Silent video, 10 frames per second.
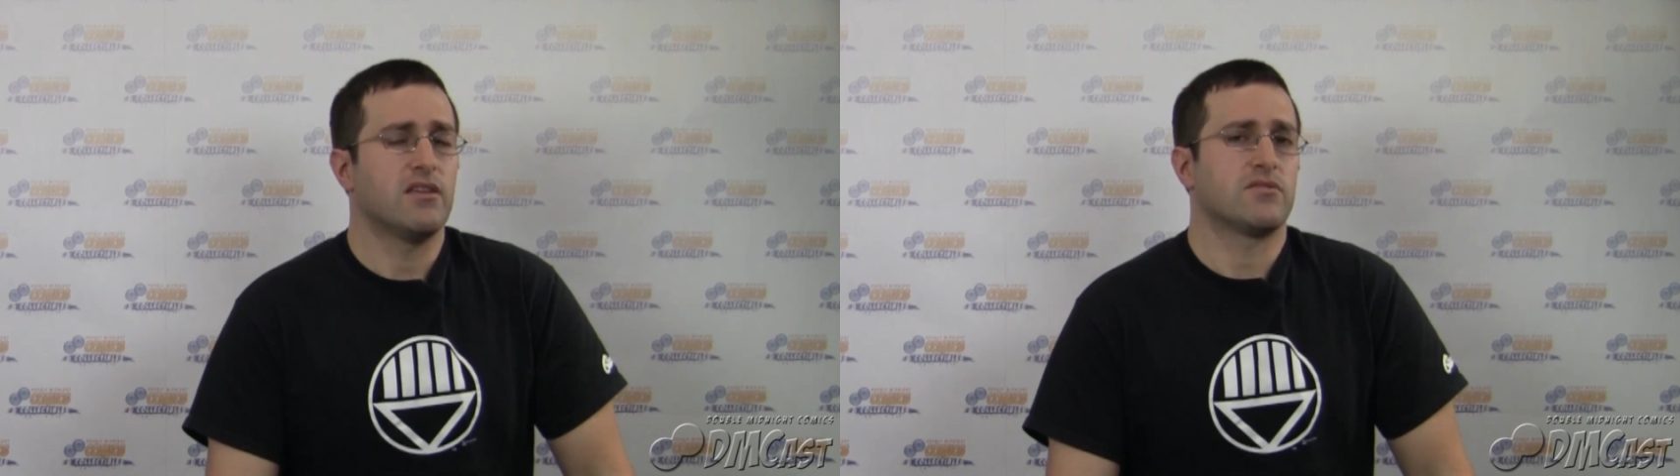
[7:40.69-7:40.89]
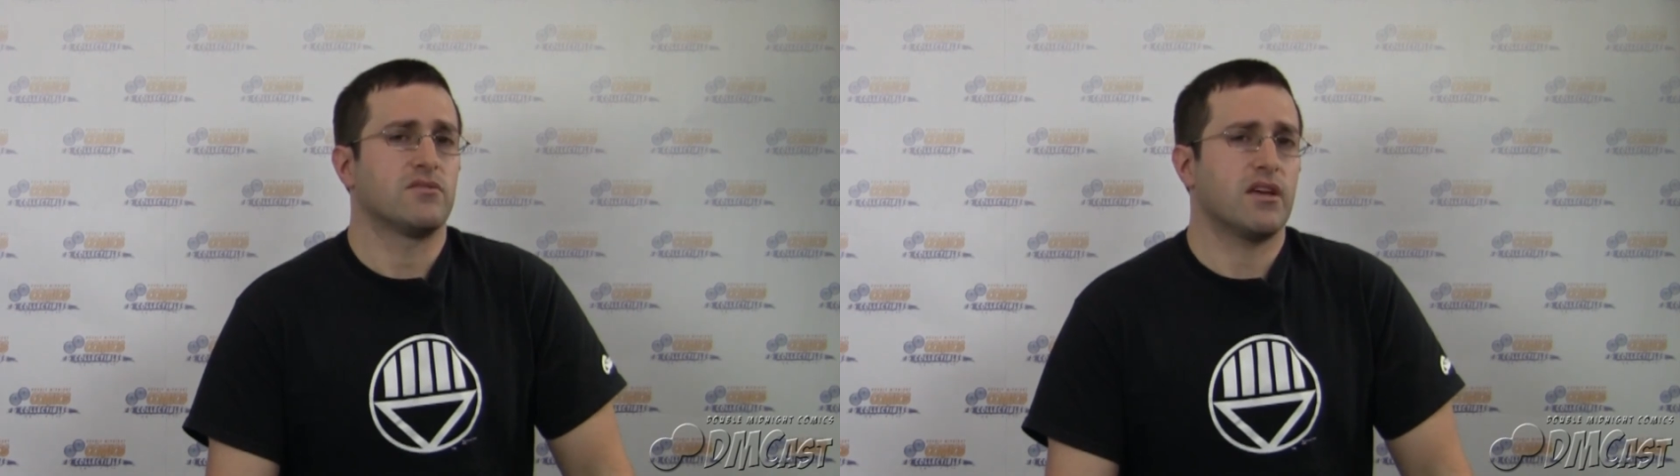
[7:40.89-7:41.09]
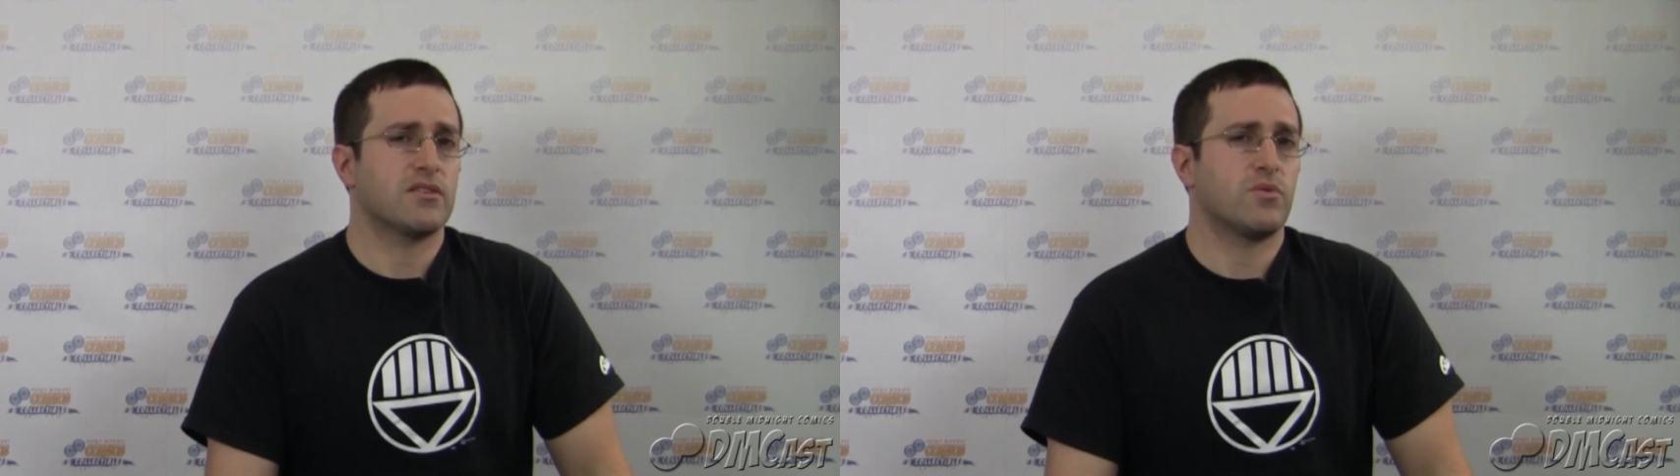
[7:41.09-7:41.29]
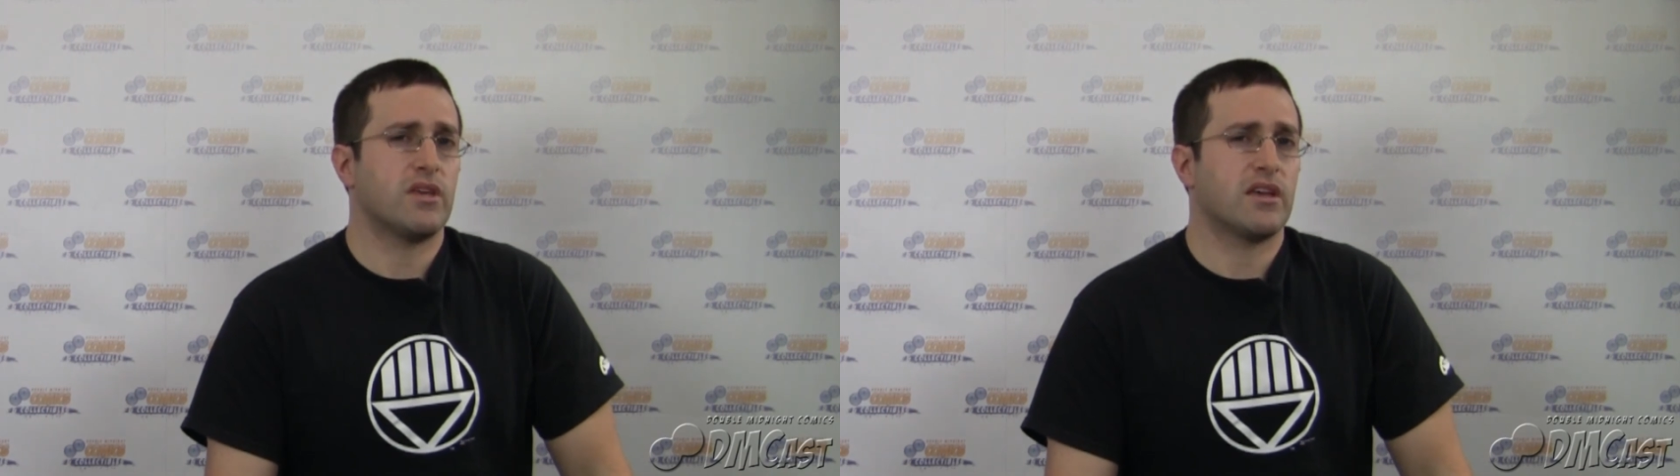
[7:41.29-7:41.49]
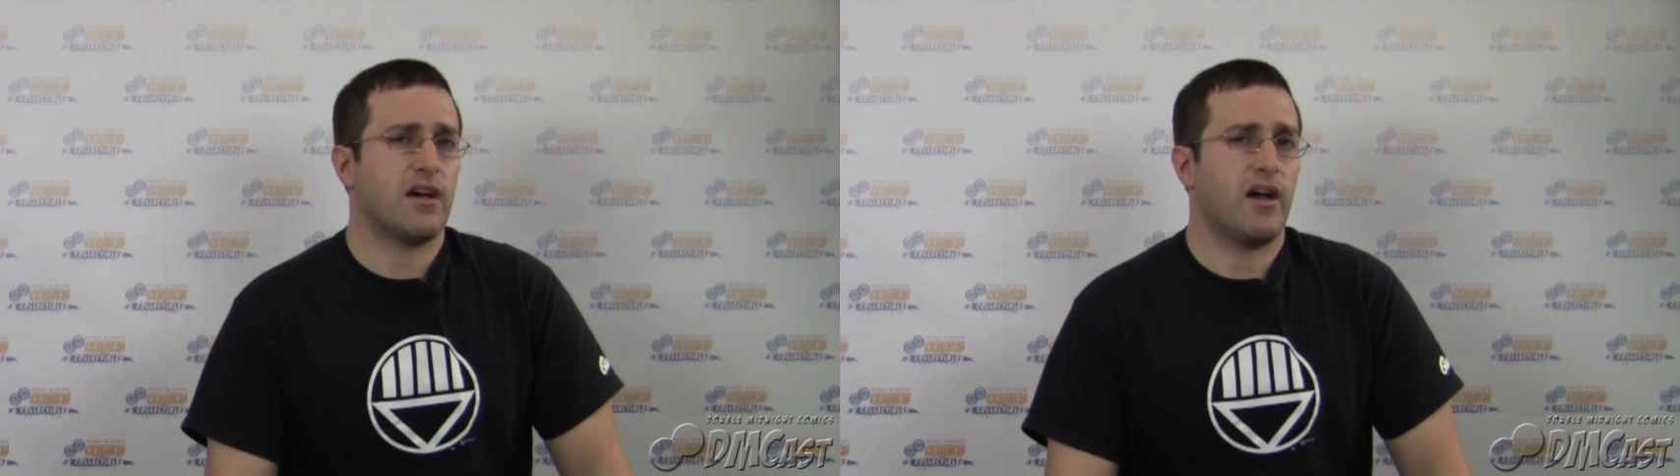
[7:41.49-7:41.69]
So next
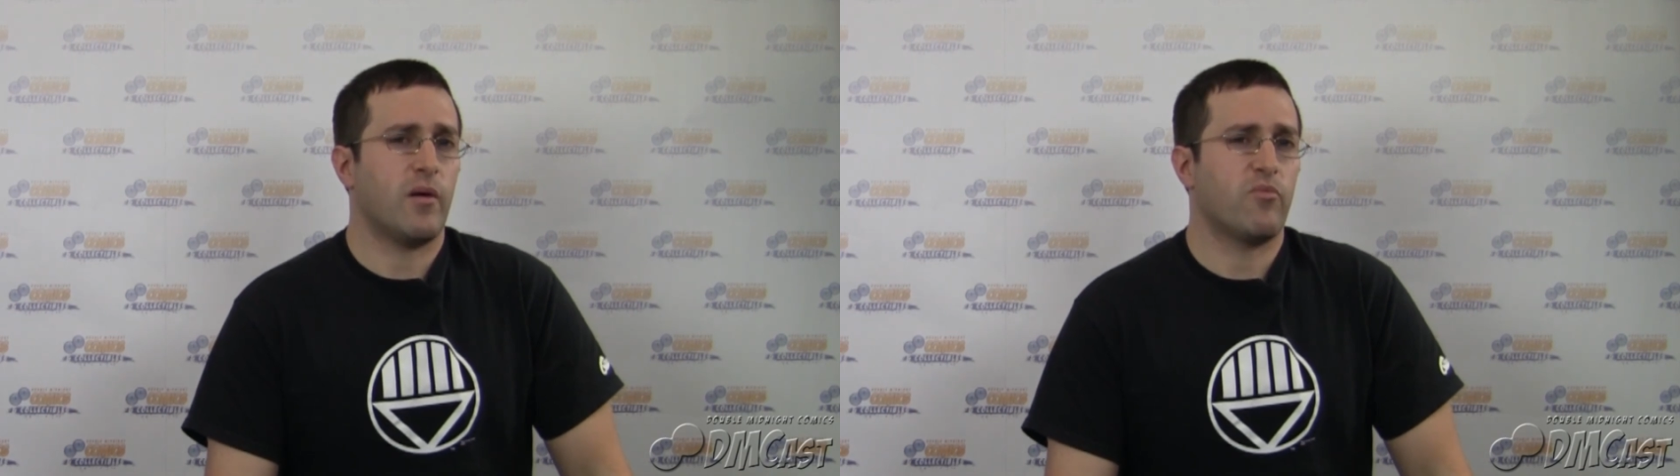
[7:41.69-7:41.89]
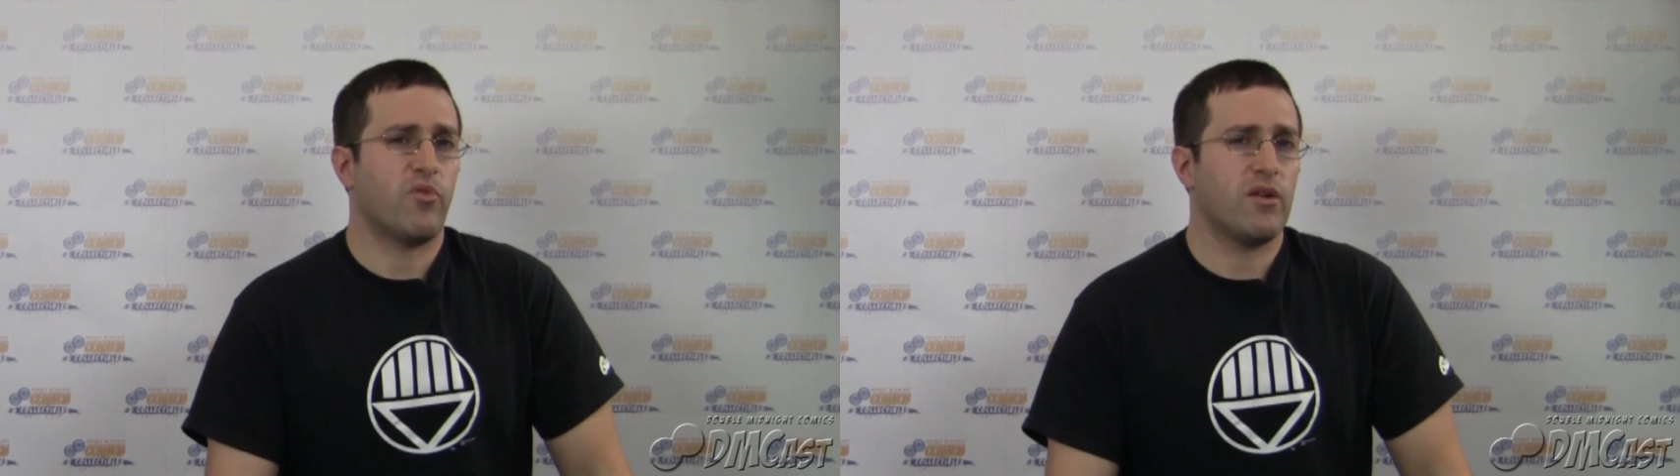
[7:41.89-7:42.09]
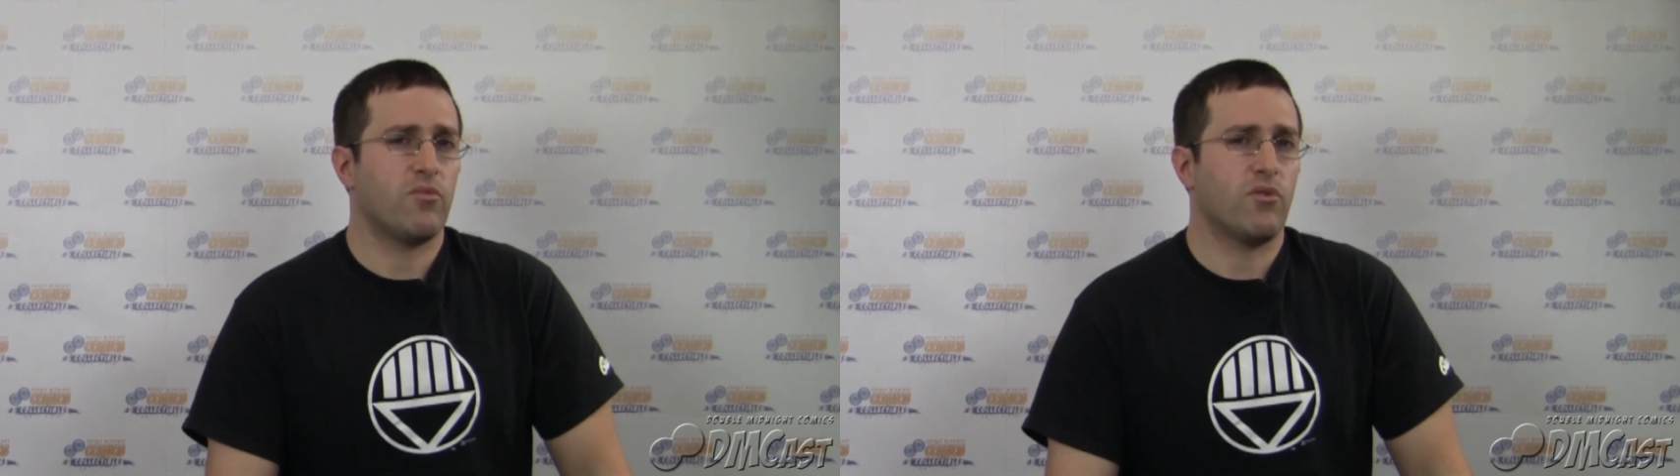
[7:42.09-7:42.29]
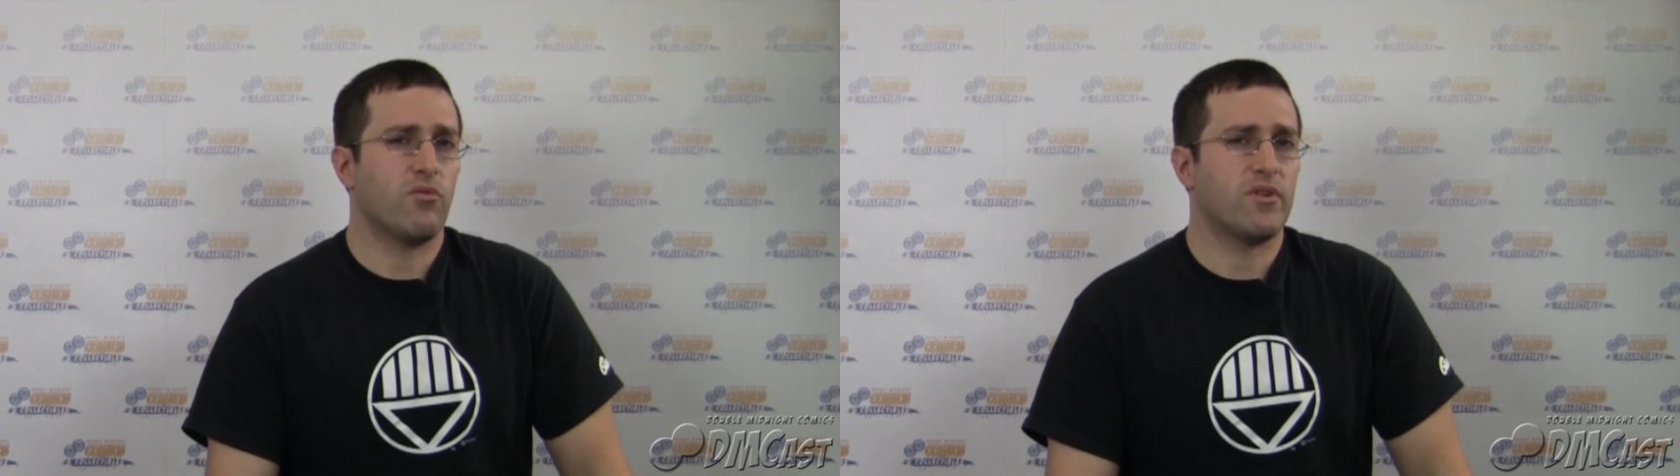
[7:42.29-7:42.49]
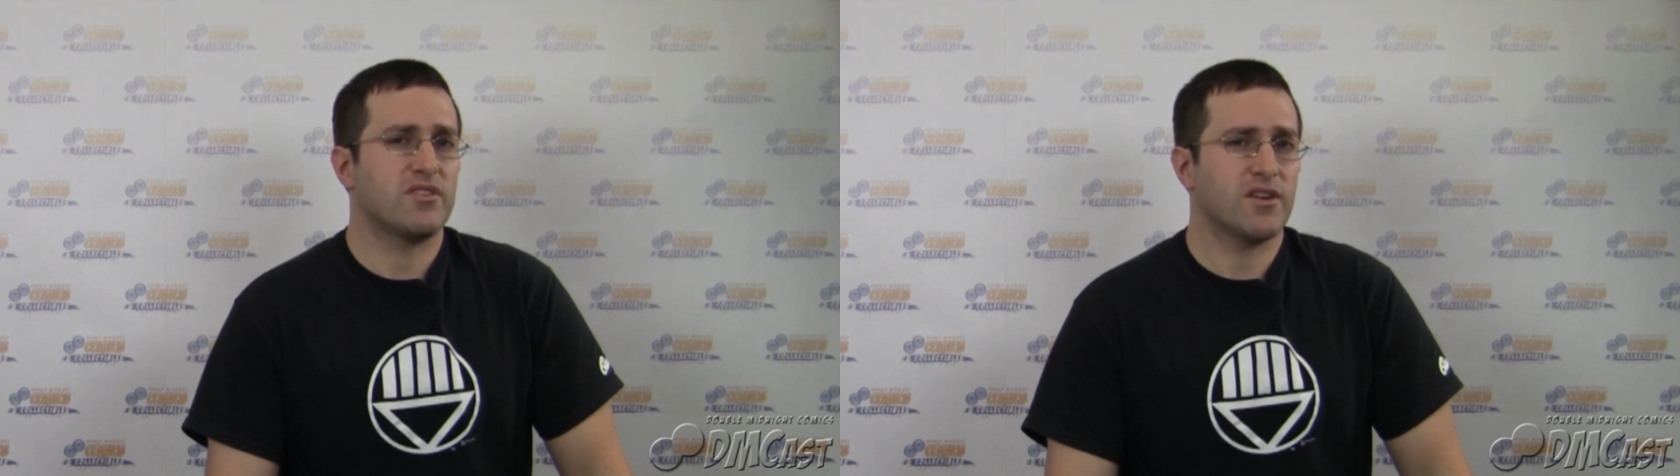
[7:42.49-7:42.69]
week, uh, Brett will
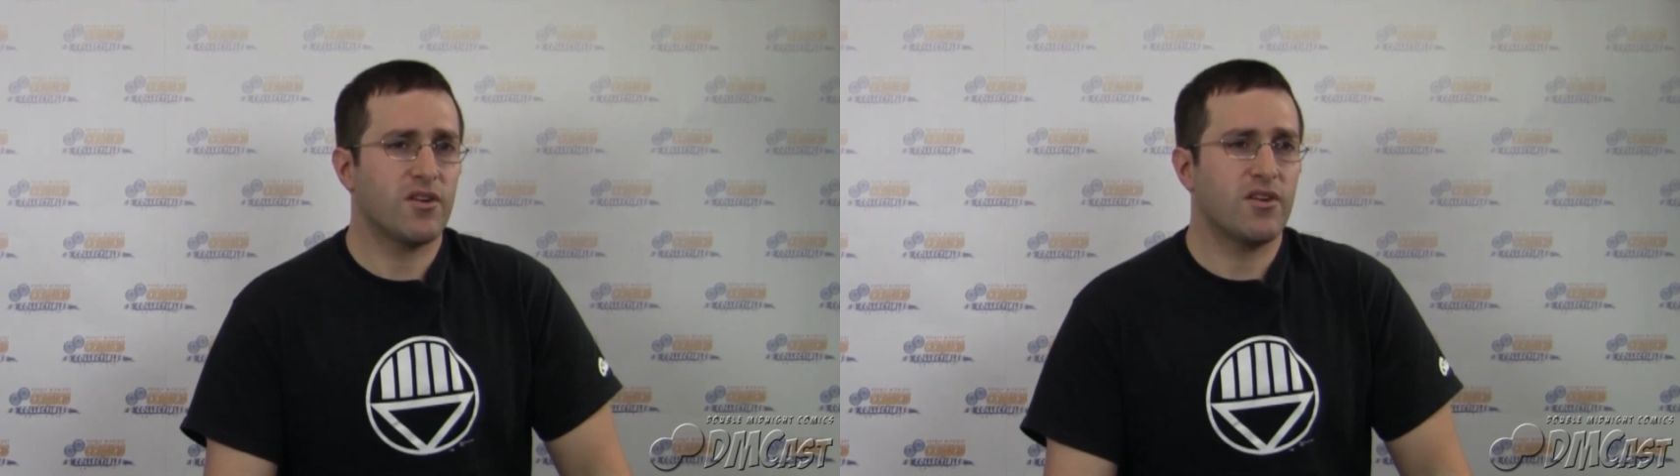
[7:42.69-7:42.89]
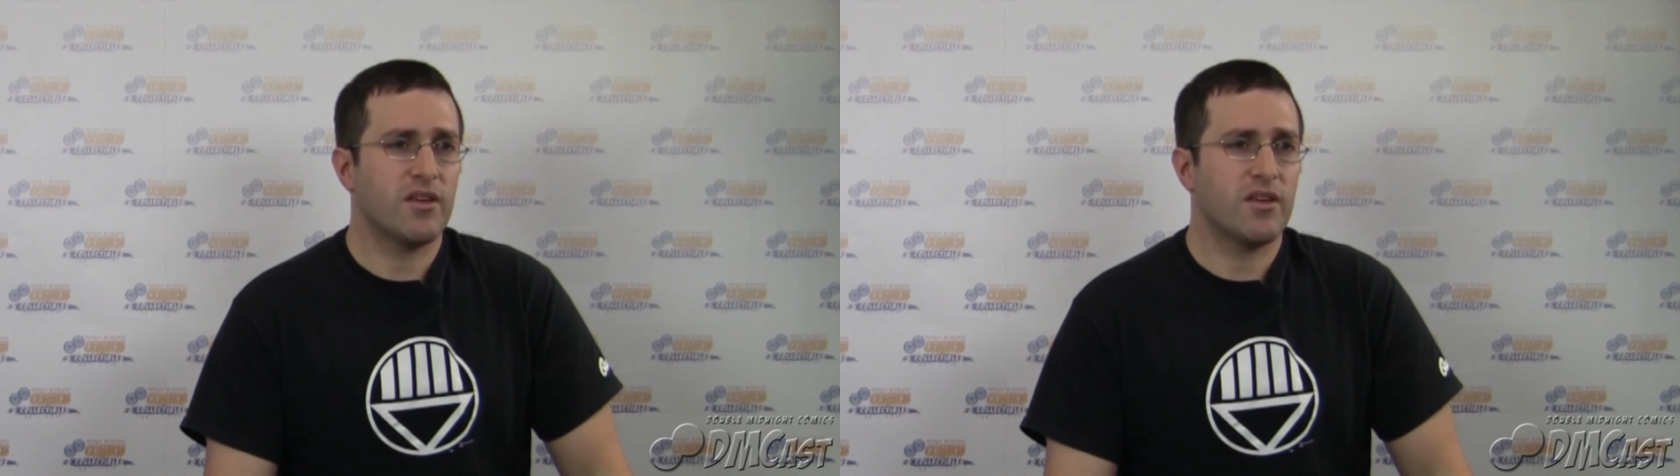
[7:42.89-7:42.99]
return.